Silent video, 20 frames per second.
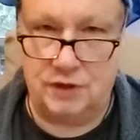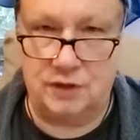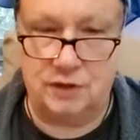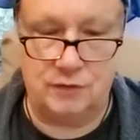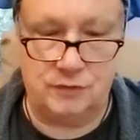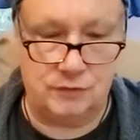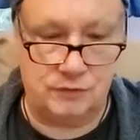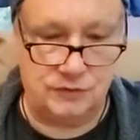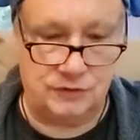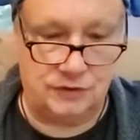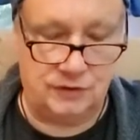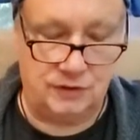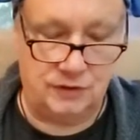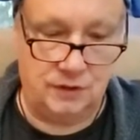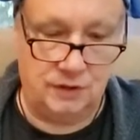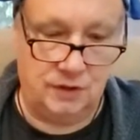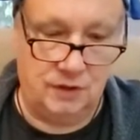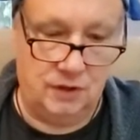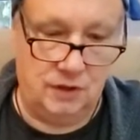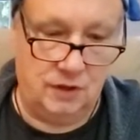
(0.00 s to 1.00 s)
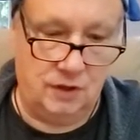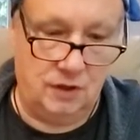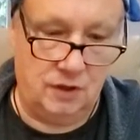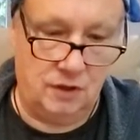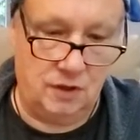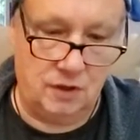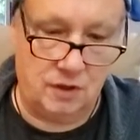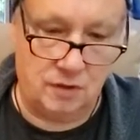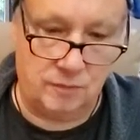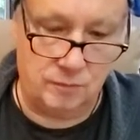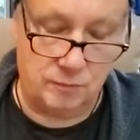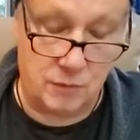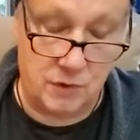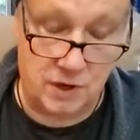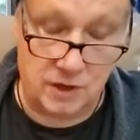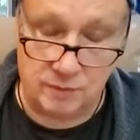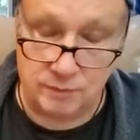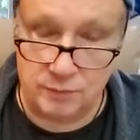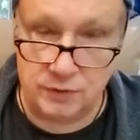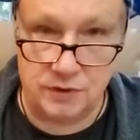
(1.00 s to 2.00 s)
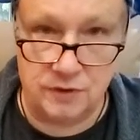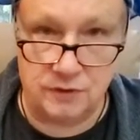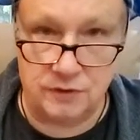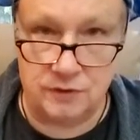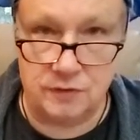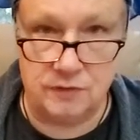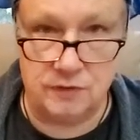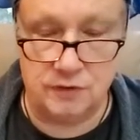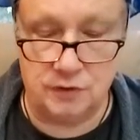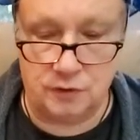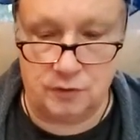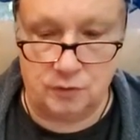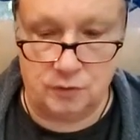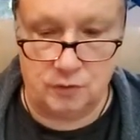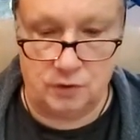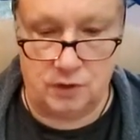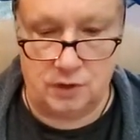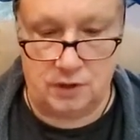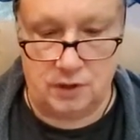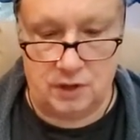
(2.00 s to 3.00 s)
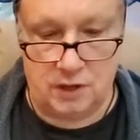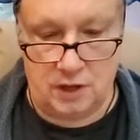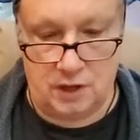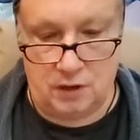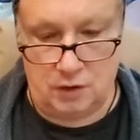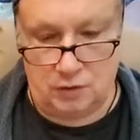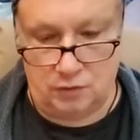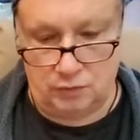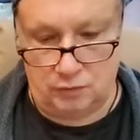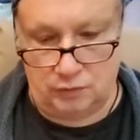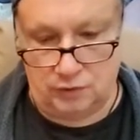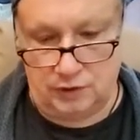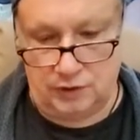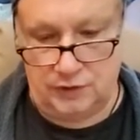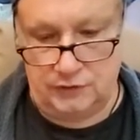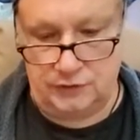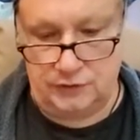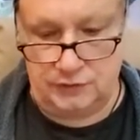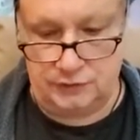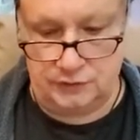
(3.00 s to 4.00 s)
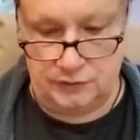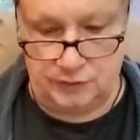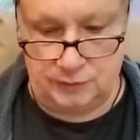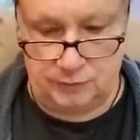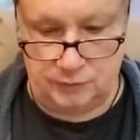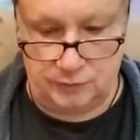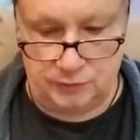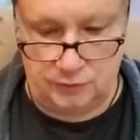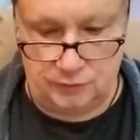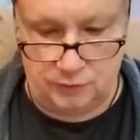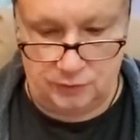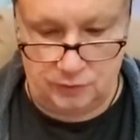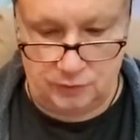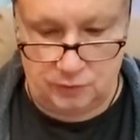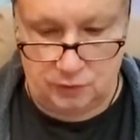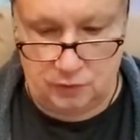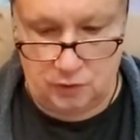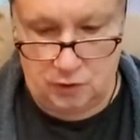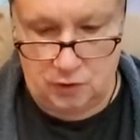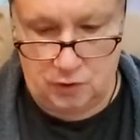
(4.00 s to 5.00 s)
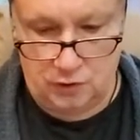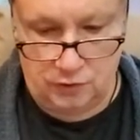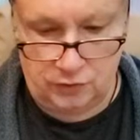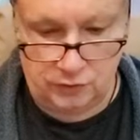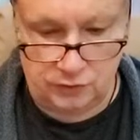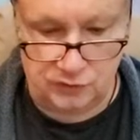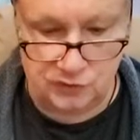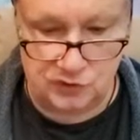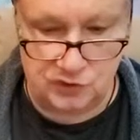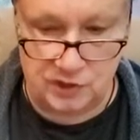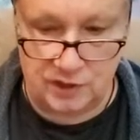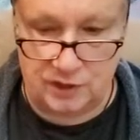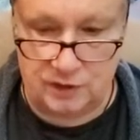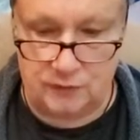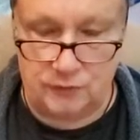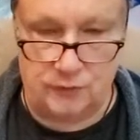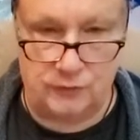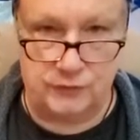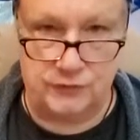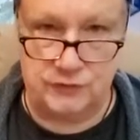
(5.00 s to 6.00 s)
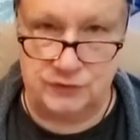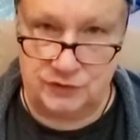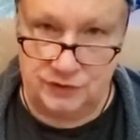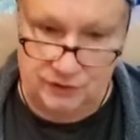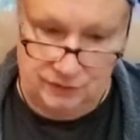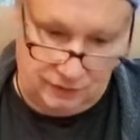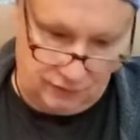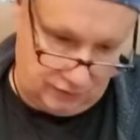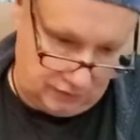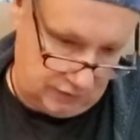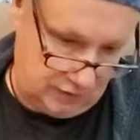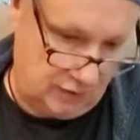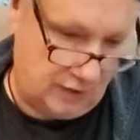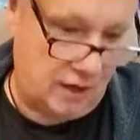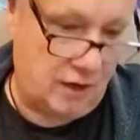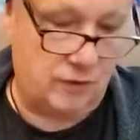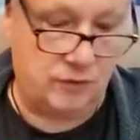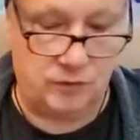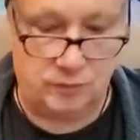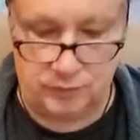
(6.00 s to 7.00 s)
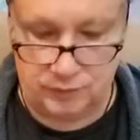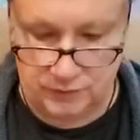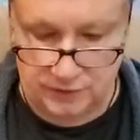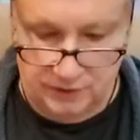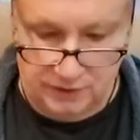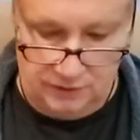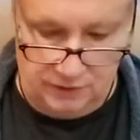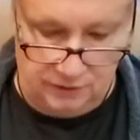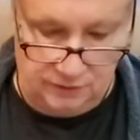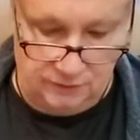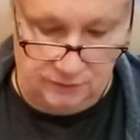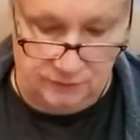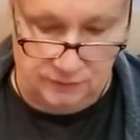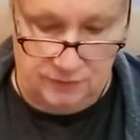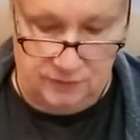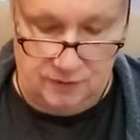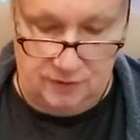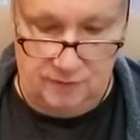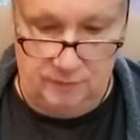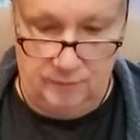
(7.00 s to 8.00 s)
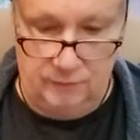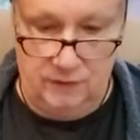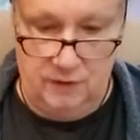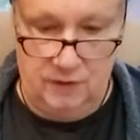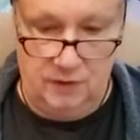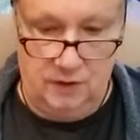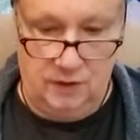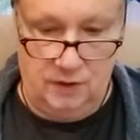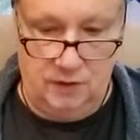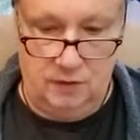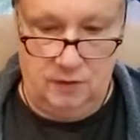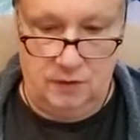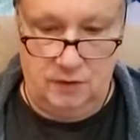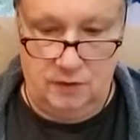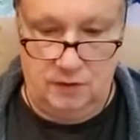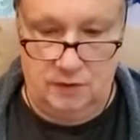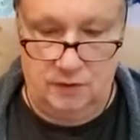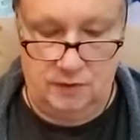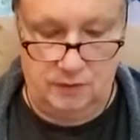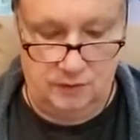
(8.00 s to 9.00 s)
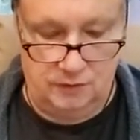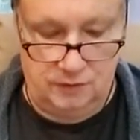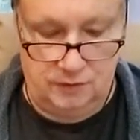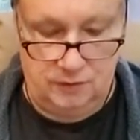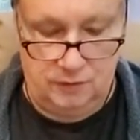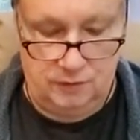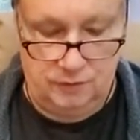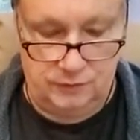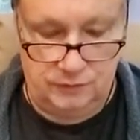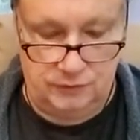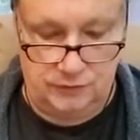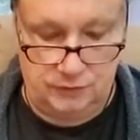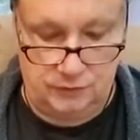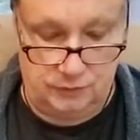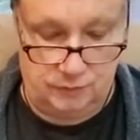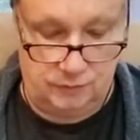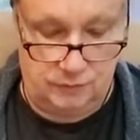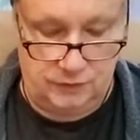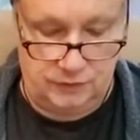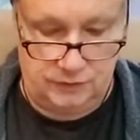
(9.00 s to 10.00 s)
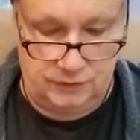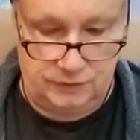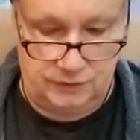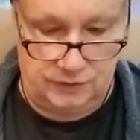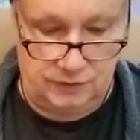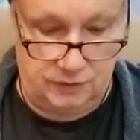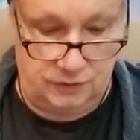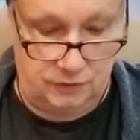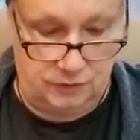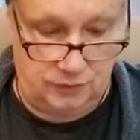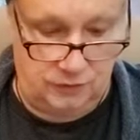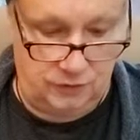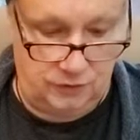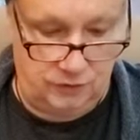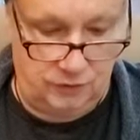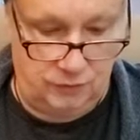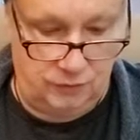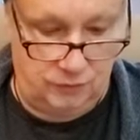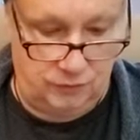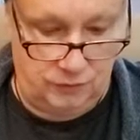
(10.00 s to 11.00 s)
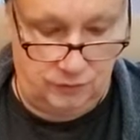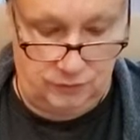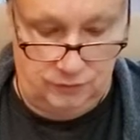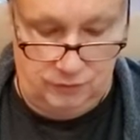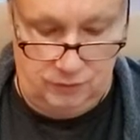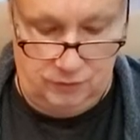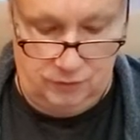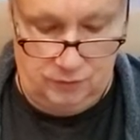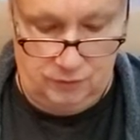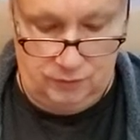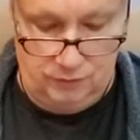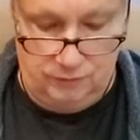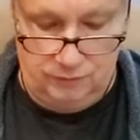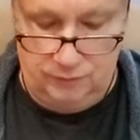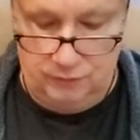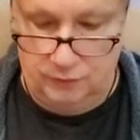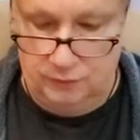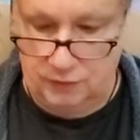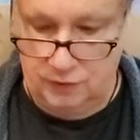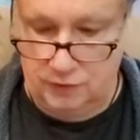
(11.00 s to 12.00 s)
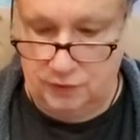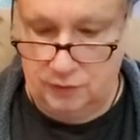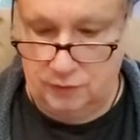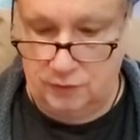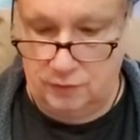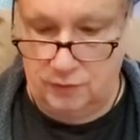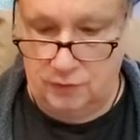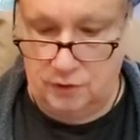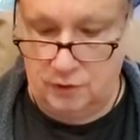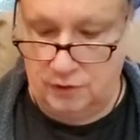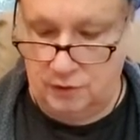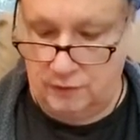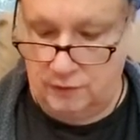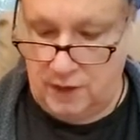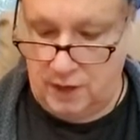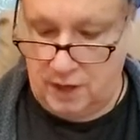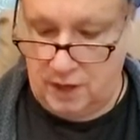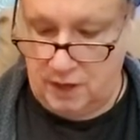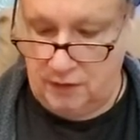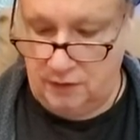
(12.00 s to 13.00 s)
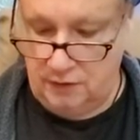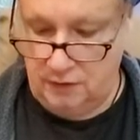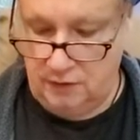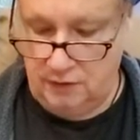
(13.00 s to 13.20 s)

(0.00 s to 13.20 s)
energy. My opinion, you know, our relationship to the longer cycles seen in the outer planets, you know, so let's get a look at where you're going, Virgo, and all of that.